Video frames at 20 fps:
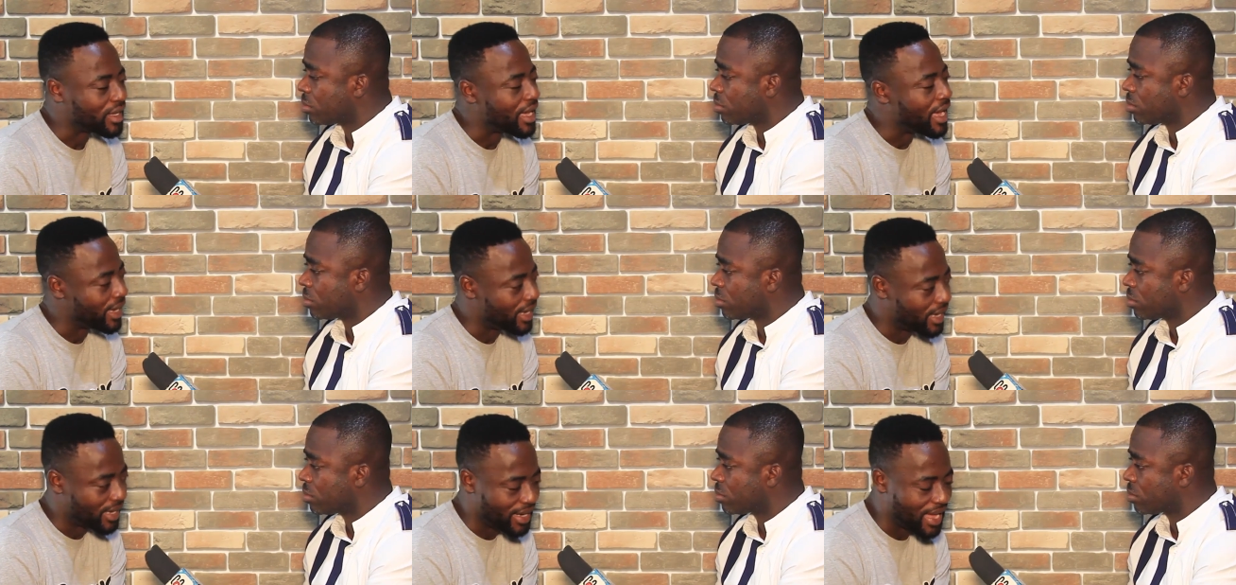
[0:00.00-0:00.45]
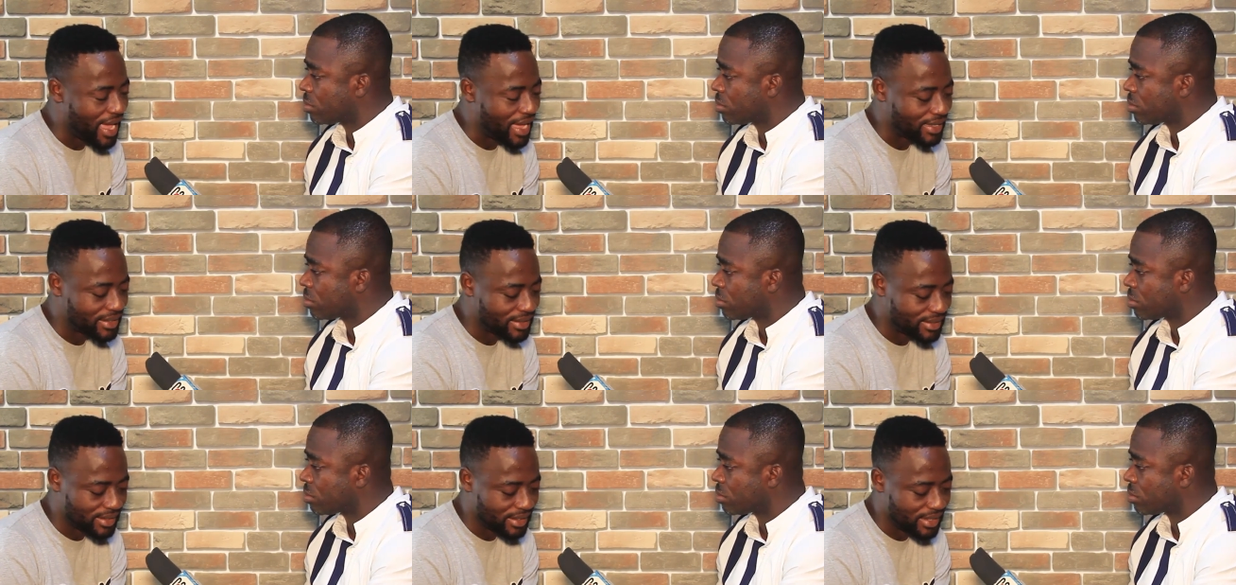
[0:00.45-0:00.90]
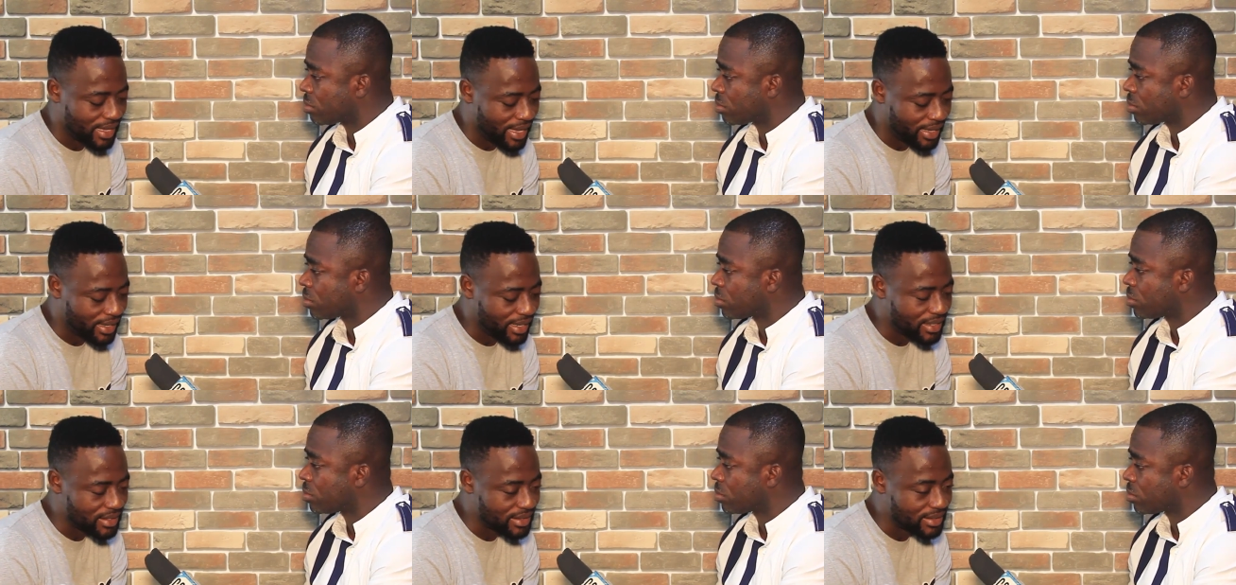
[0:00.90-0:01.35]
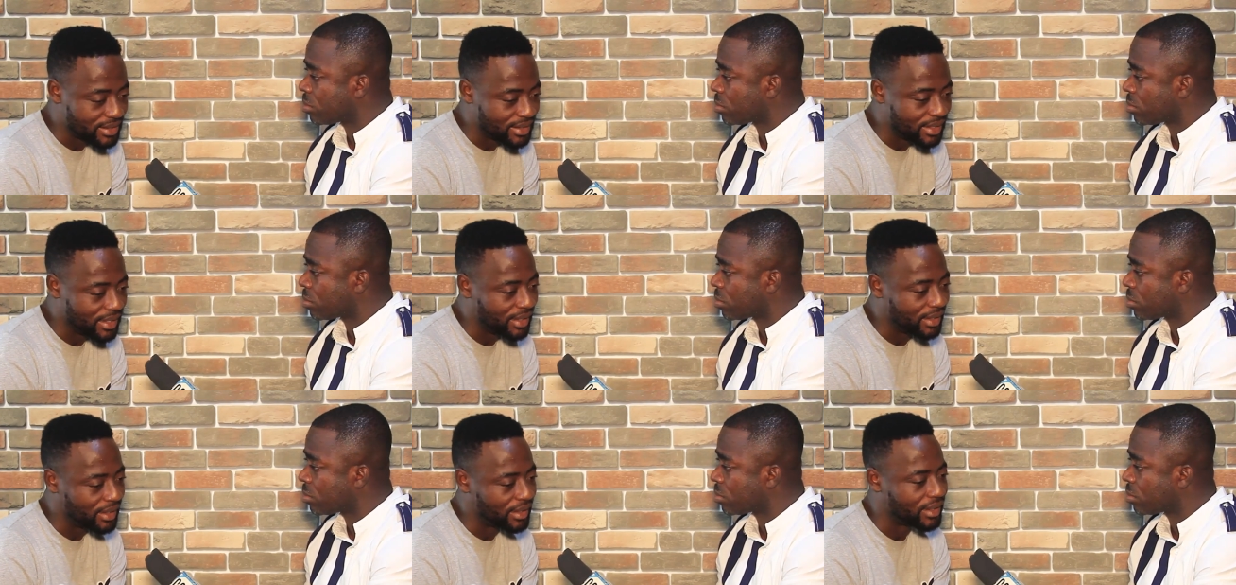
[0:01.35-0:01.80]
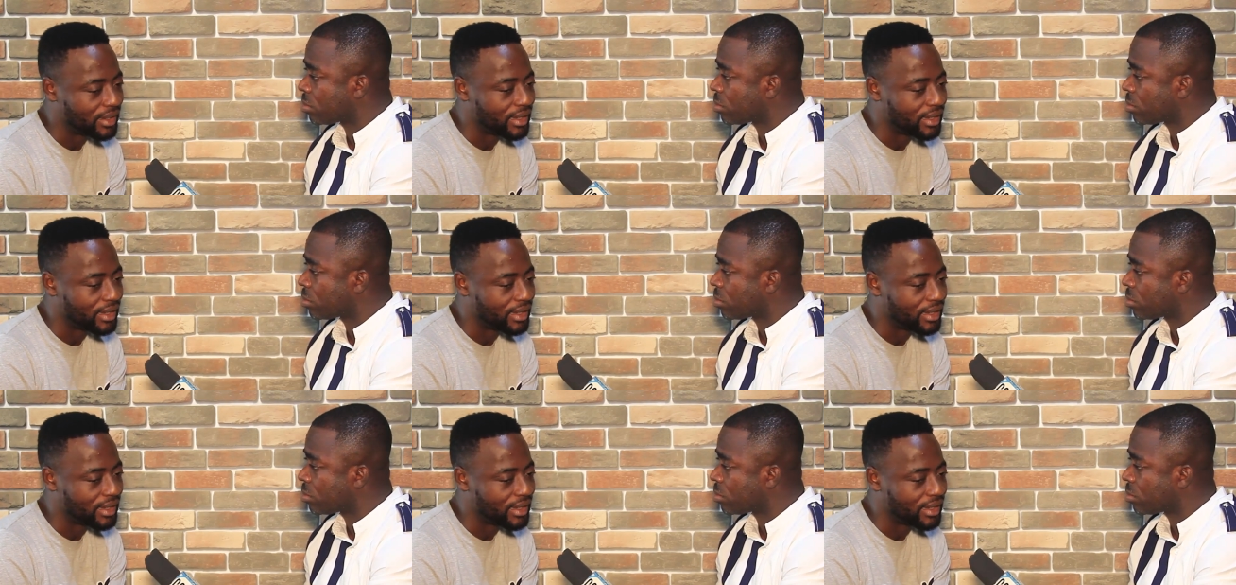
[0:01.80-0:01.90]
Speaker 1: I can act, I can sing,